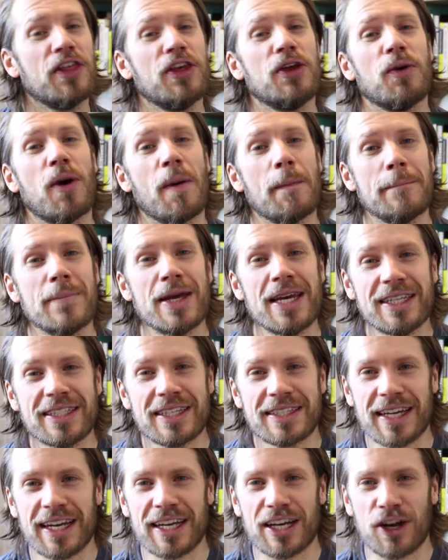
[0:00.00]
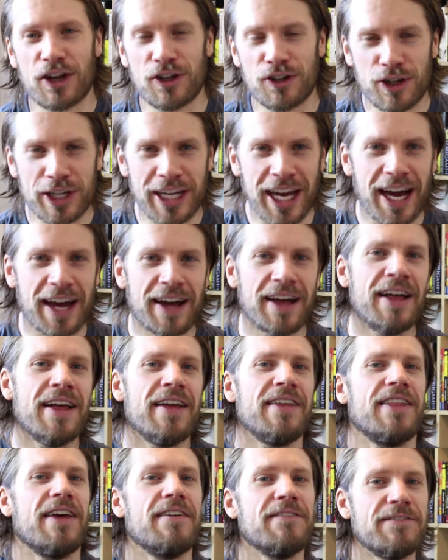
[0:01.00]
that you want me to take a look at,
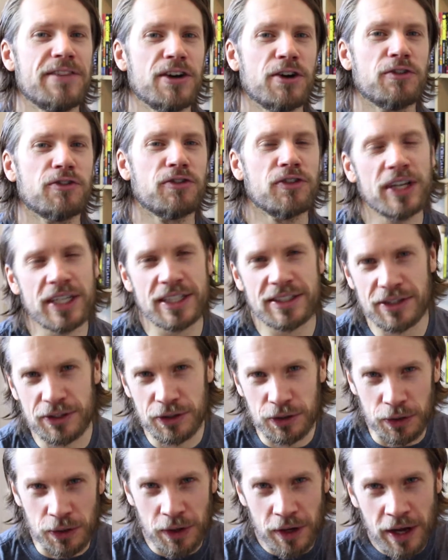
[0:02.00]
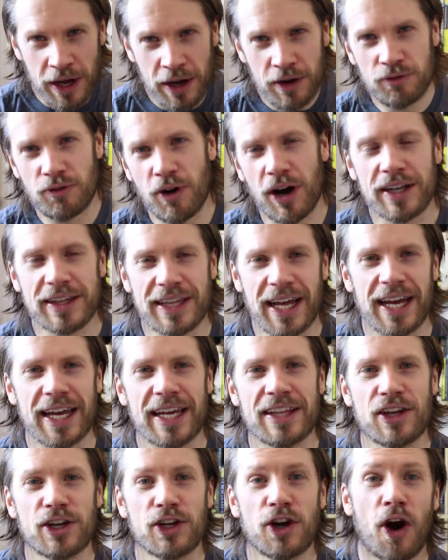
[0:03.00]
then feel free to write that
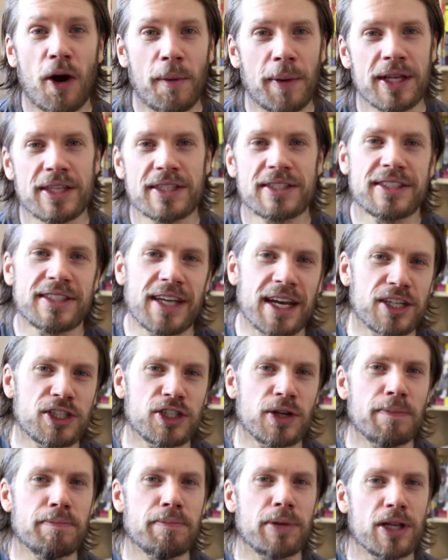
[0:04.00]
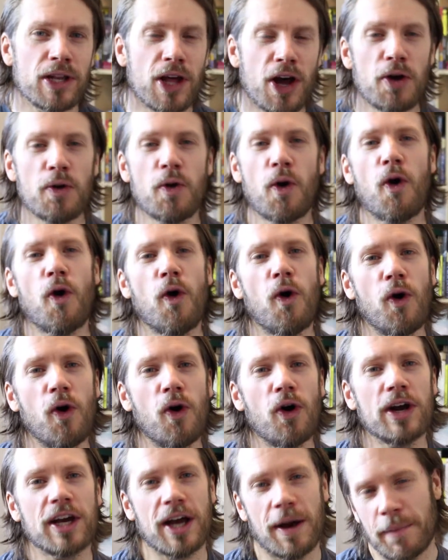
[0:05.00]
in the comments section below,
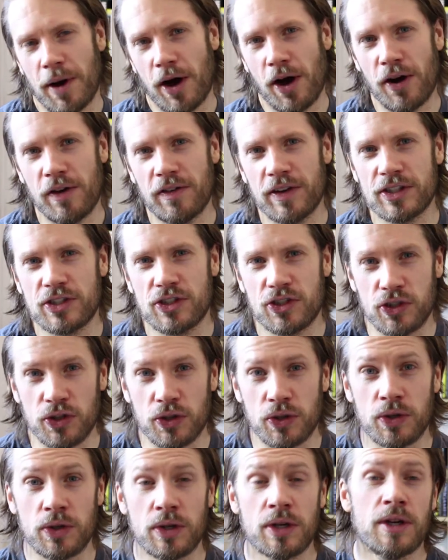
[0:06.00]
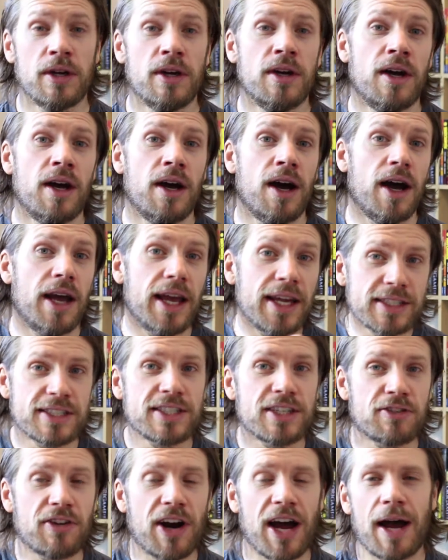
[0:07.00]
or come over to
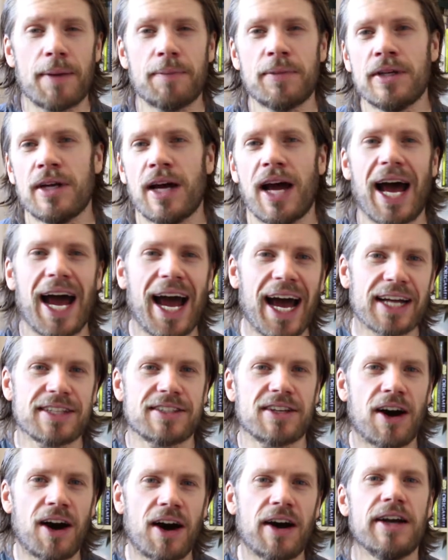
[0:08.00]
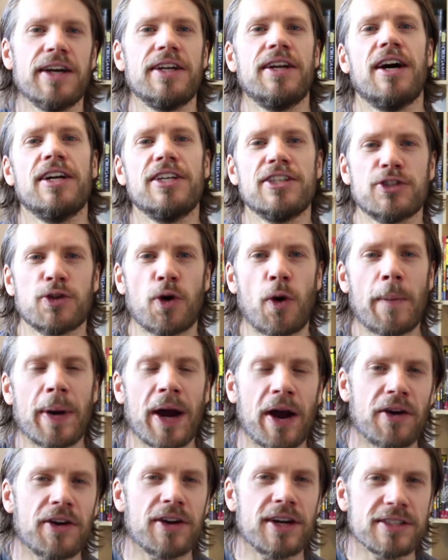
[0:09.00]
Instagram at
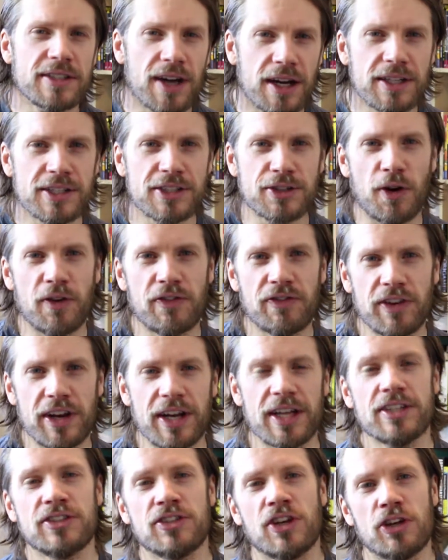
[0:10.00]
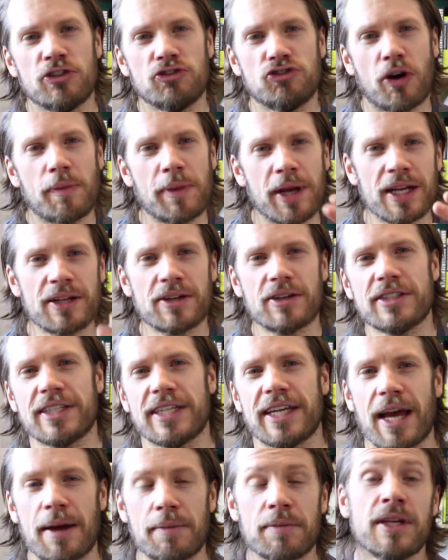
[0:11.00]
iron_paradise_fitness. Drop me a little
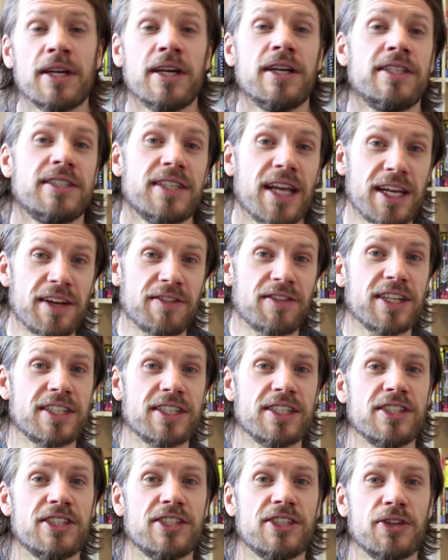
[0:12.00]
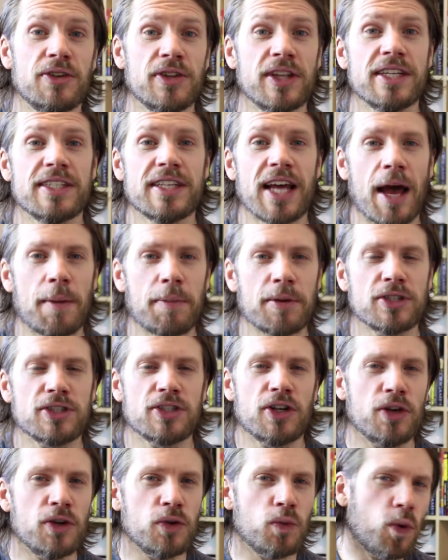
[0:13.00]
DM. Say you've listened to this
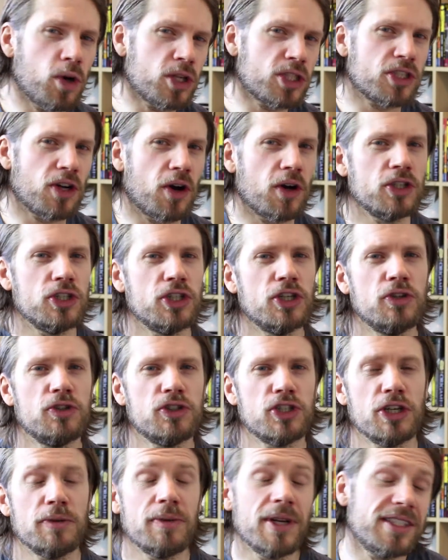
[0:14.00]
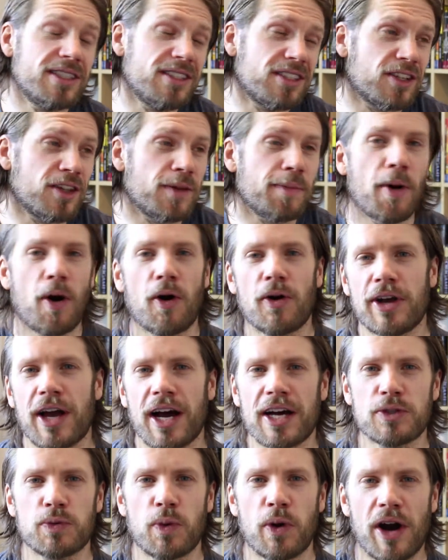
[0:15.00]
episode, watched it on YouTube, listened to the
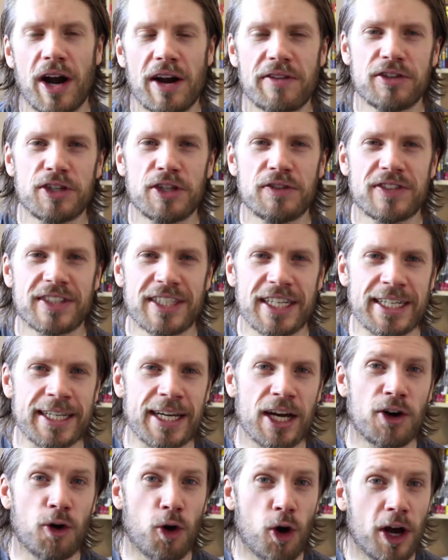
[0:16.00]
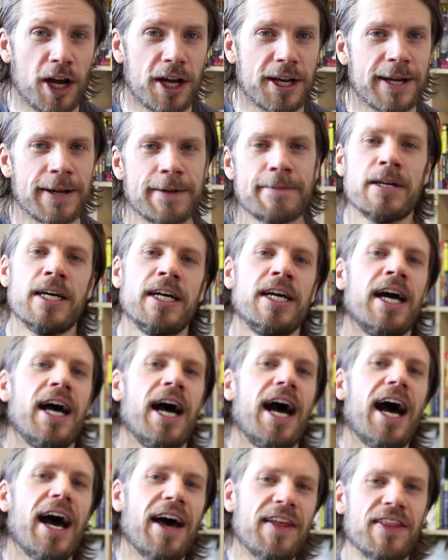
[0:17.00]
podcast, wherever you've seen it or heard it,
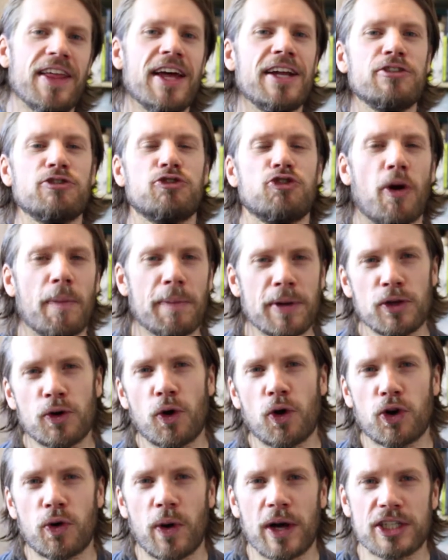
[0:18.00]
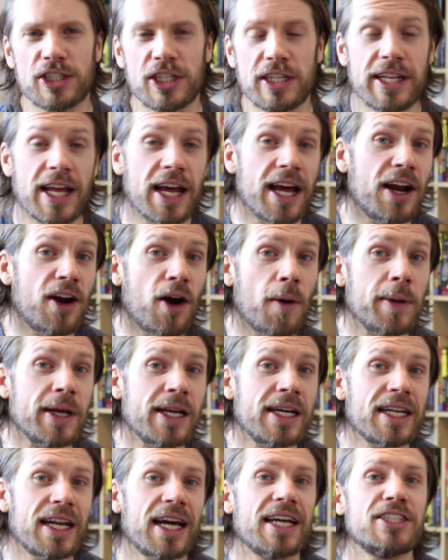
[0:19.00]
and then drop me your question there, and I'll be
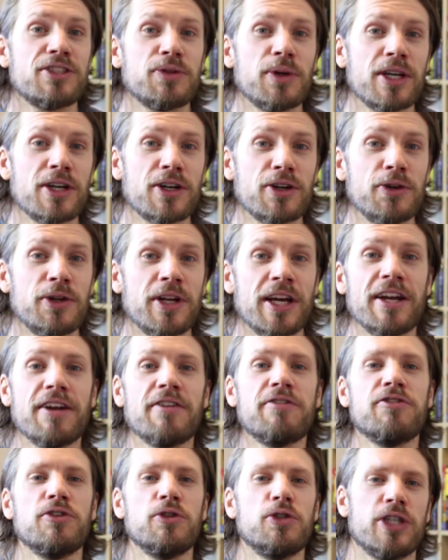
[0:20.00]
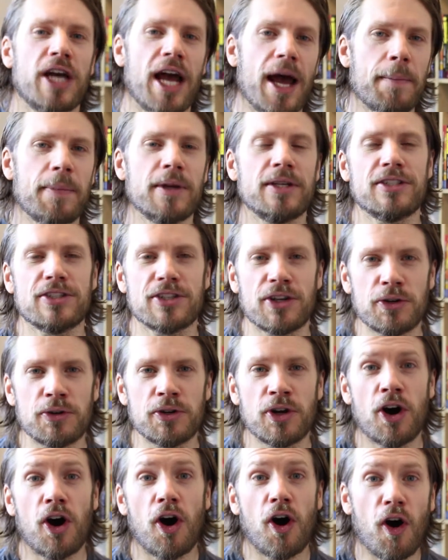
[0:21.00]
glad to include it in a future
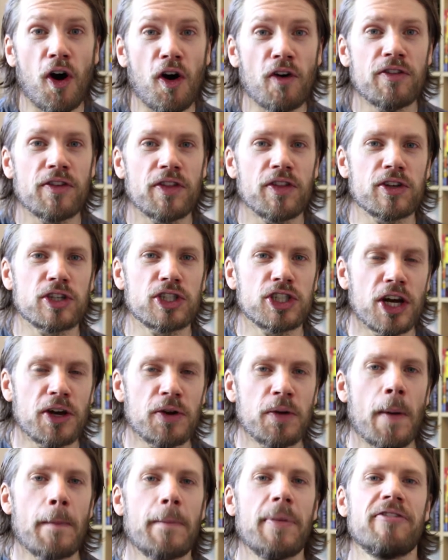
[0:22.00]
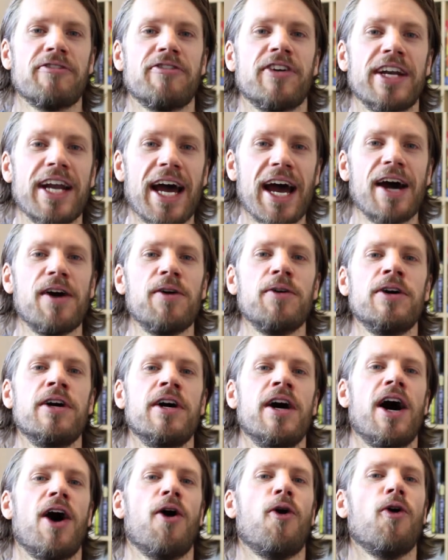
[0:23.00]
episode of the show. But for now,
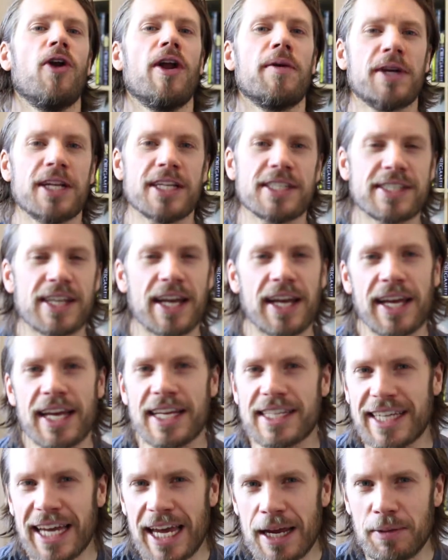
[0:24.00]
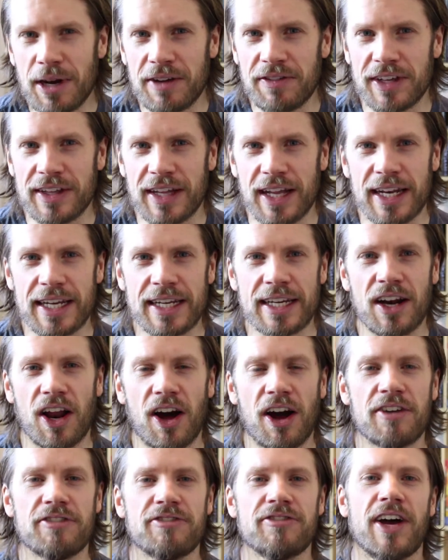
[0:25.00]
all I'm going to say is keep living the lean
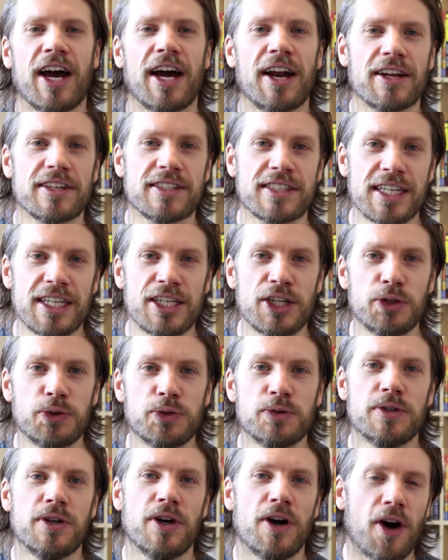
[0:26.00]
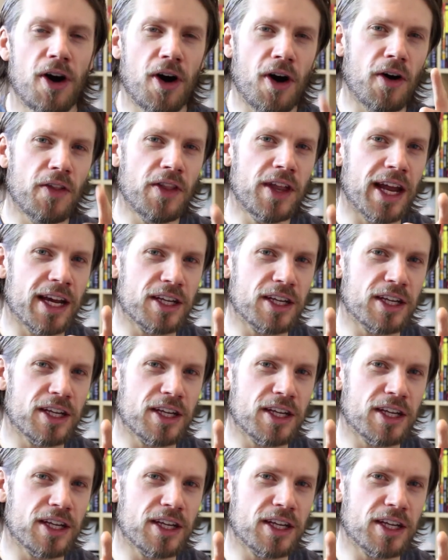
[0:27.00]
life, and I'll see you on the